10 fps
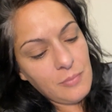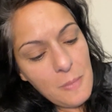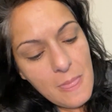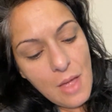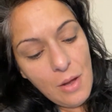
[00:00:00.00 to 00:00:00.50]

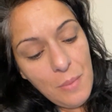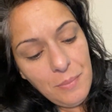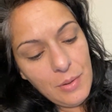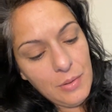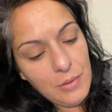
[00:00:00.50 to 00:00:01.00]

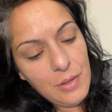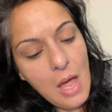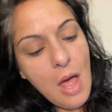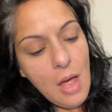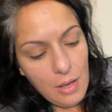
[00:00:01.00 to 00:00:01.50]

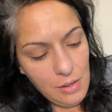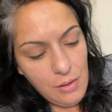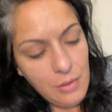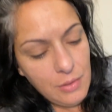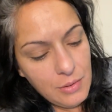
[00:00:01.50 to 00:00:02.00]

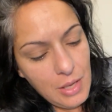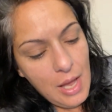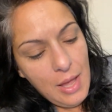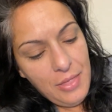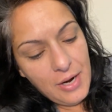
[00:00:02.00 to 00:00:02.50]
their